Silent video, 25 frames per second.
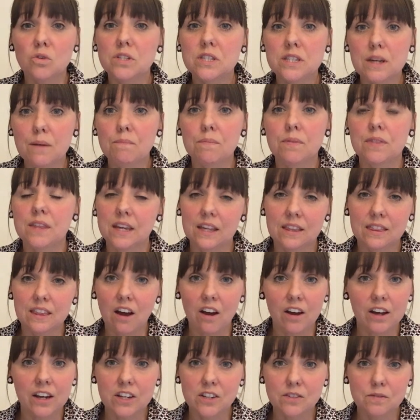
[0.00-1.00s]
something
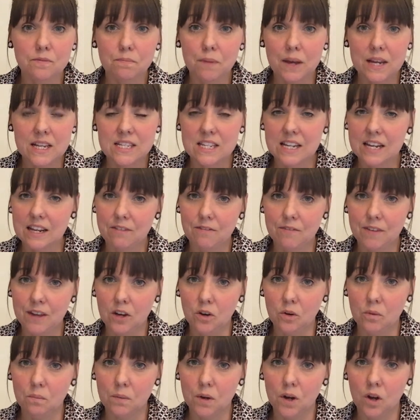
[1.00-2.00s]
that I can basically
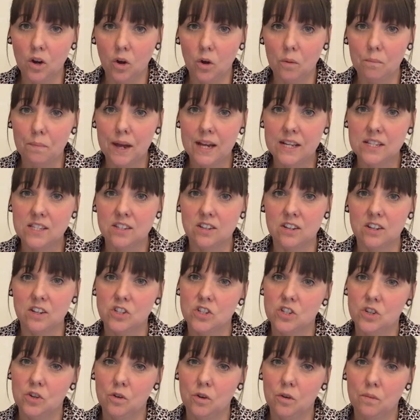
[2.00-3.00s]
film a lot better
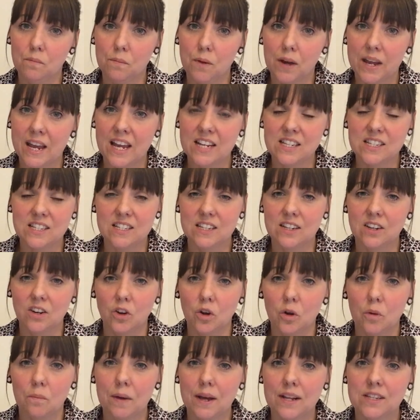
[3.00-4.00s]
and do my editing a
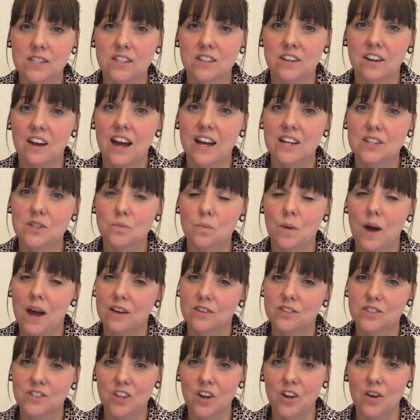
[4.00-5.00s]
lot better as
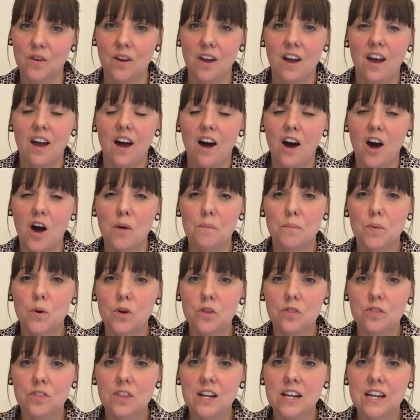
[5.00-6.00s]
well. So I'll
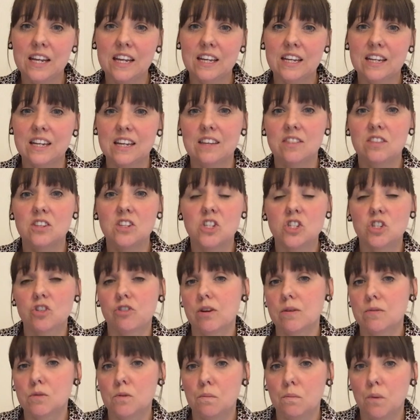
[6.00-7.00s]
put the link in the
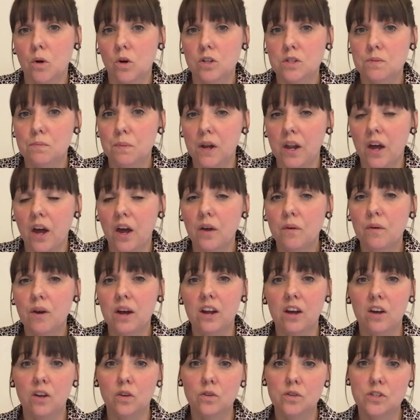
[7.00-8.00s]
description box below,
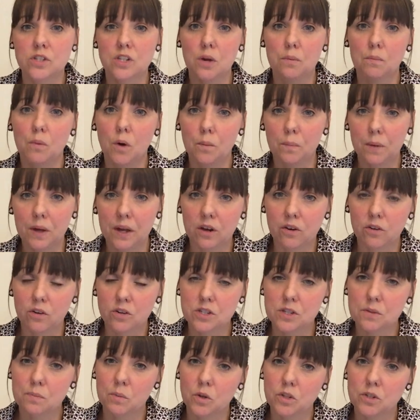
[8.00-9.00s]
and I'll also pop it
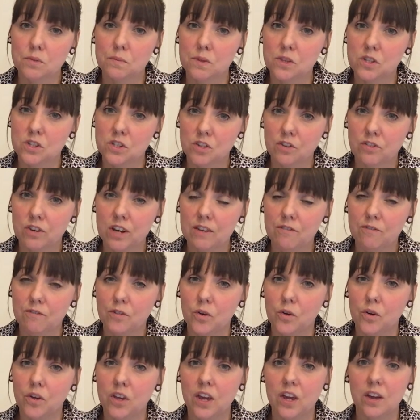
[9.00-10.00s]
across the bottom of the screen
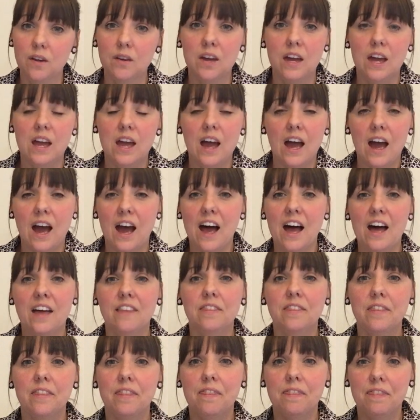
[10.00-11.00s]
for you.
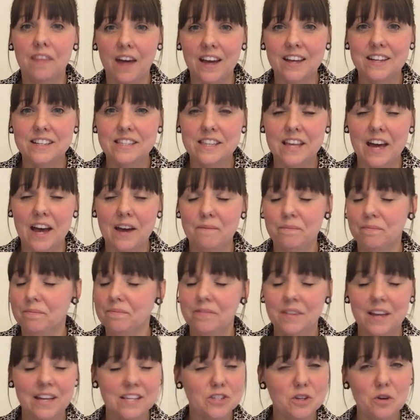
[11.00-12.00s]
And that is that.
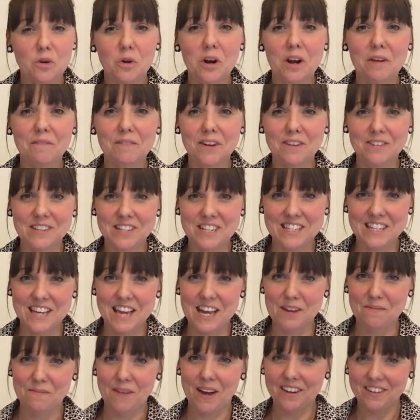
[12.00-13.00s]
That's all I'm going to
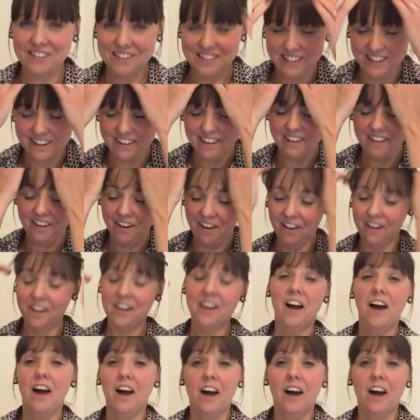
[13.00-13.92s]
say about it. Oh,